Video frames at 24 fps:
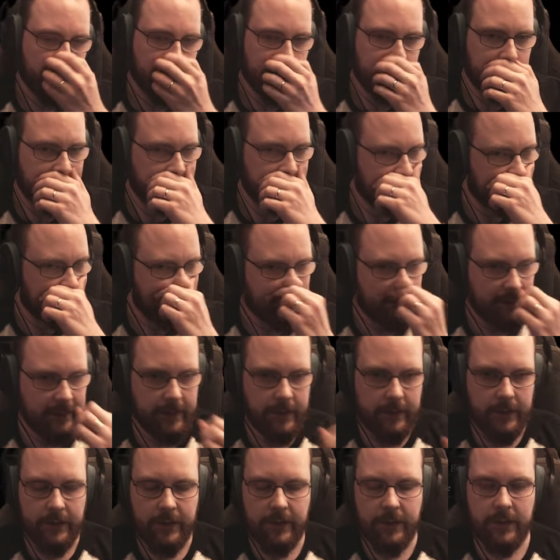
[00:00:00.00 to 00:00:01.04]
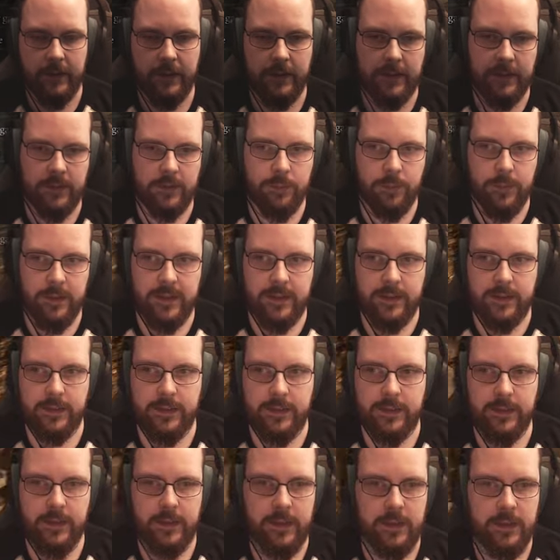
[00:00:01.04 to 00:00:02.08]
The rest of this
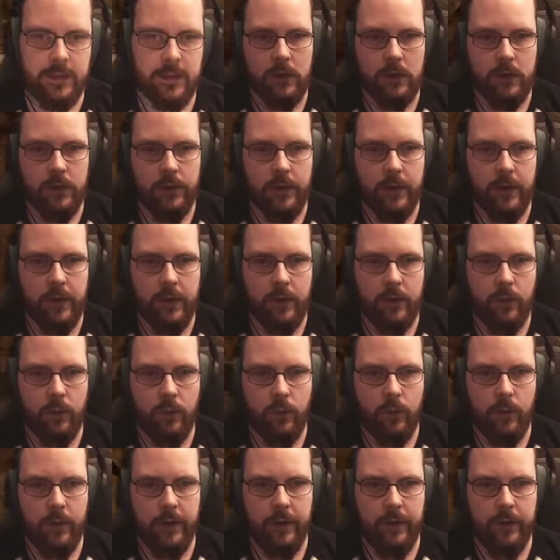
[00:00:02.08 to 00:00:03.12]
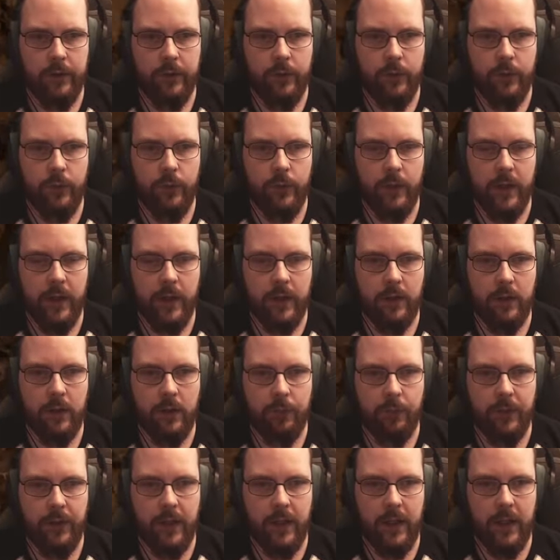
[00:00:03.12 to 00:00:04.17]
place. Okay, where do we end
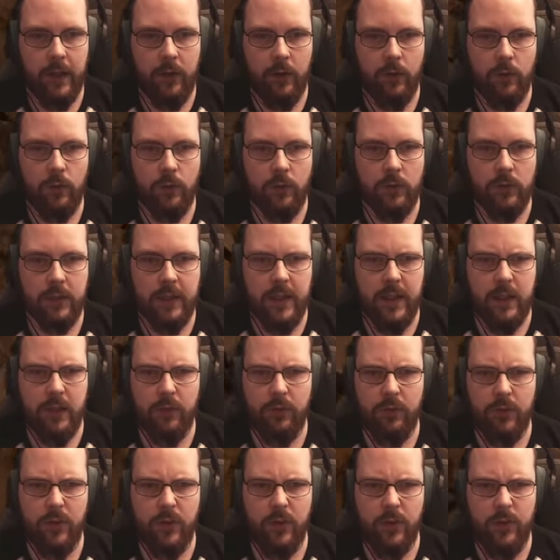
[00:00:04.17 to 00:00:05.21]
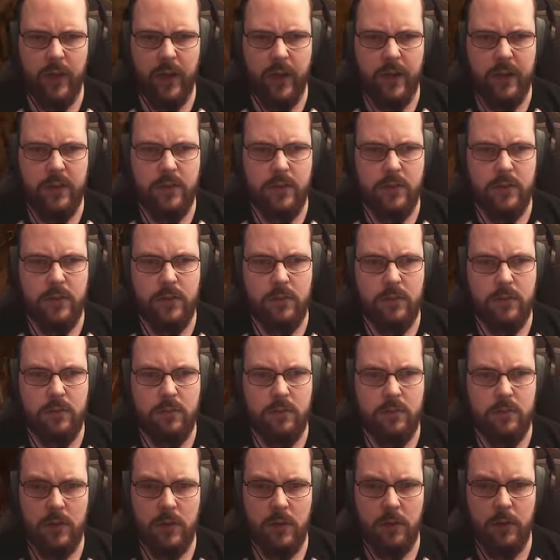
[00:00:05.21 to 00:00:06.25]
up now? Land of the Dragons?
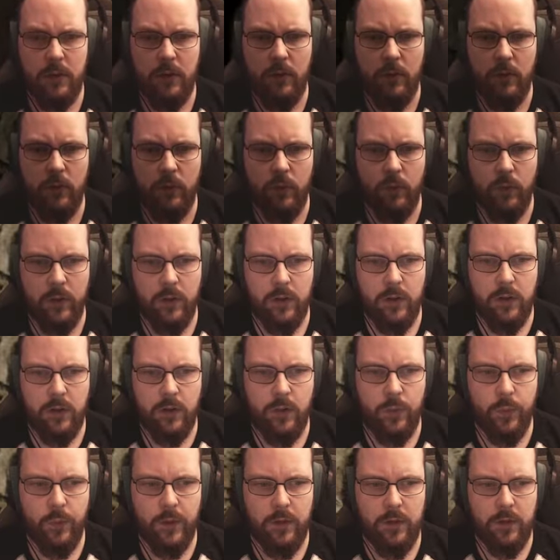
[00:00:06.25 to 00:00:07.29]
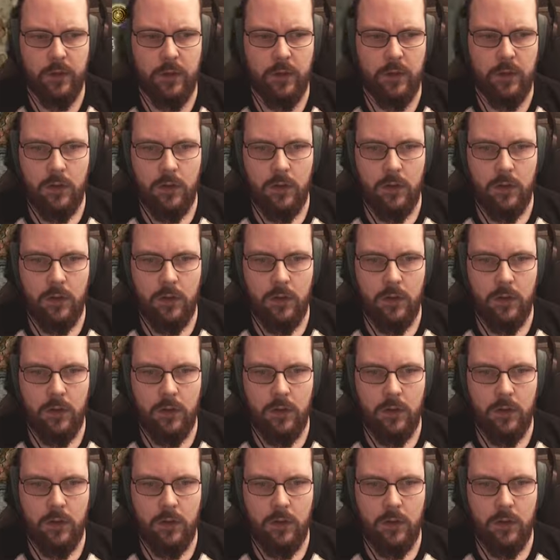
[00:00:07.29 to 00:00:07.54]
I mean, where are we?